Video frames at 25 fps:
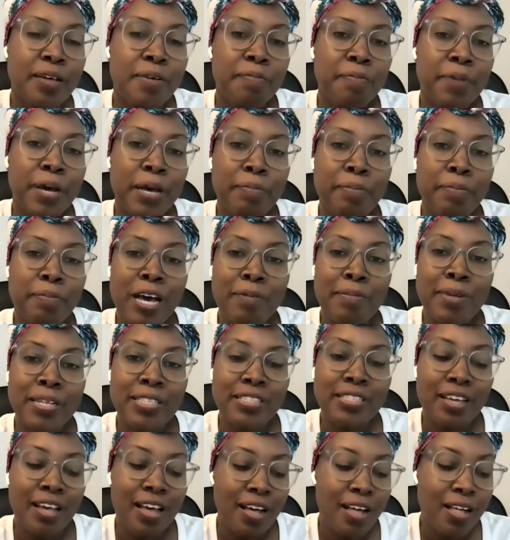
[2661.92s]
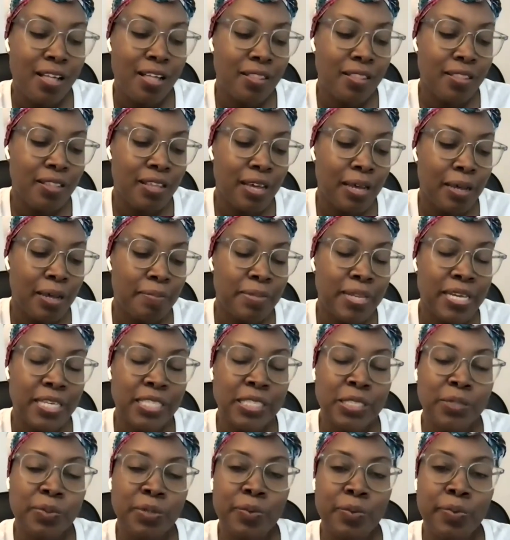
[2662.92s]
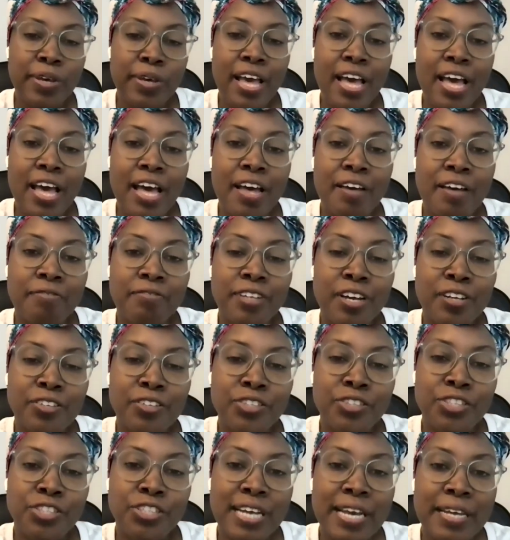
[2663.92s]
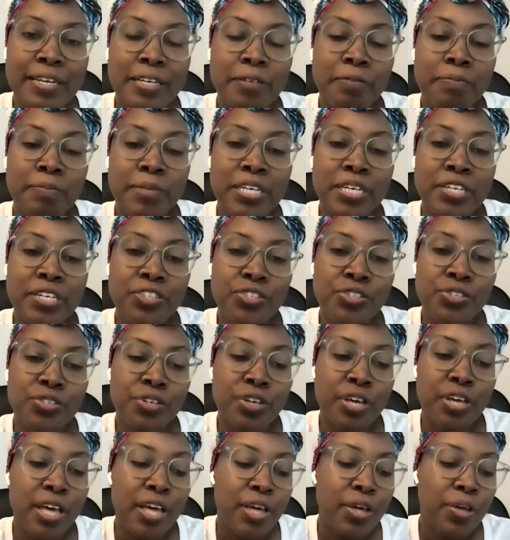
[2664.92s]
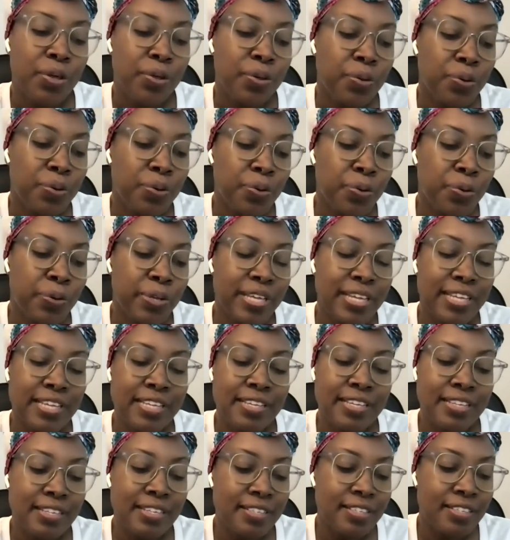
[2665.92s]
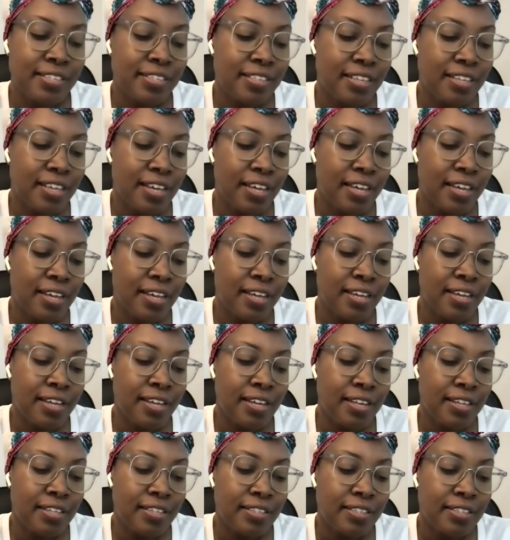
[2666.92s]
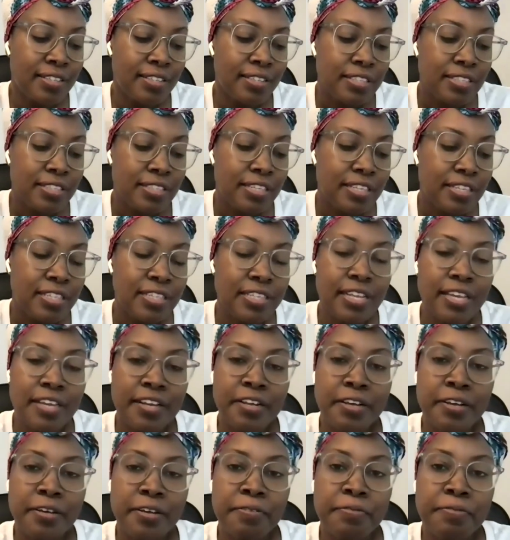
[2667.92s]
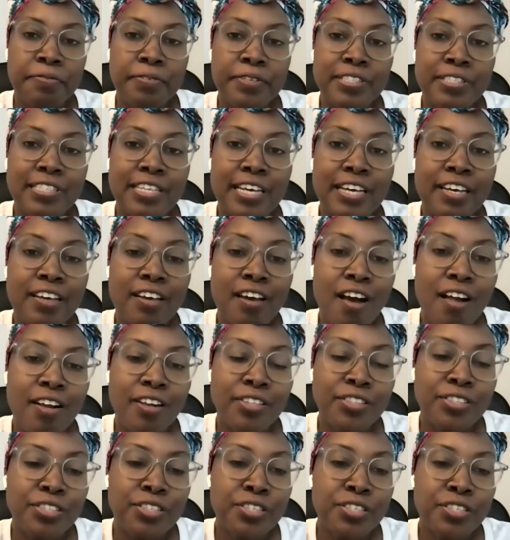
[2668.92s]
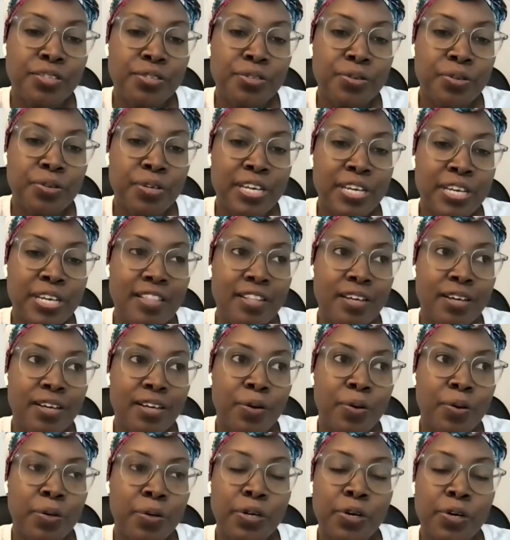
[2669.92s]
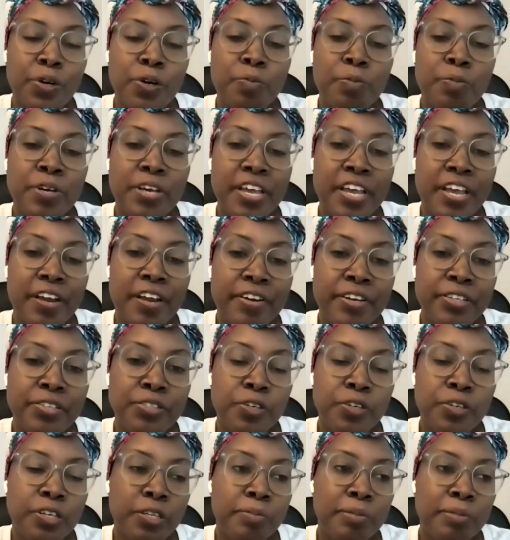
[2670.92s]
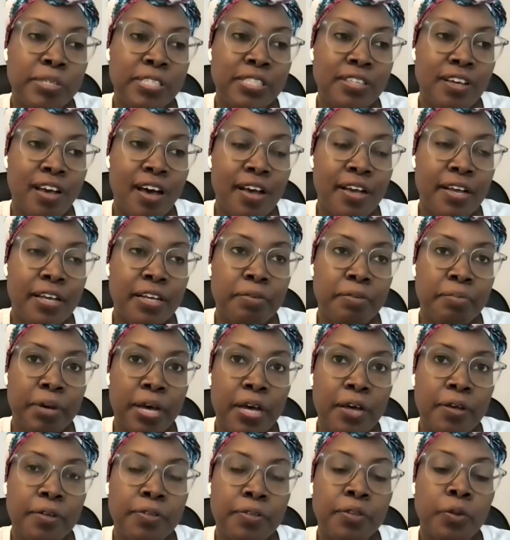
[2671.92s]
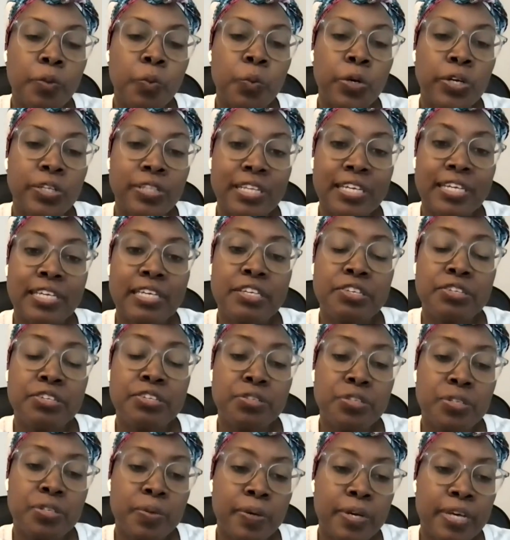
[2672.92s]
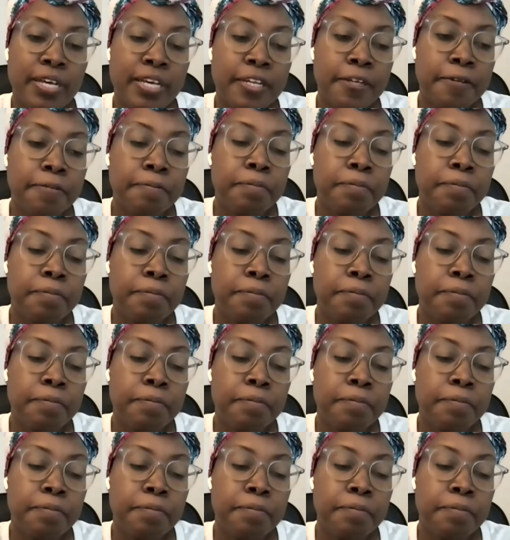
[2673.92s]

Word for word: BIPOC mental health. Um, next week we have Dr. Shannon Beach who is a native psychologist in the Oklahoma area. So he'll be talking about the work that he's doing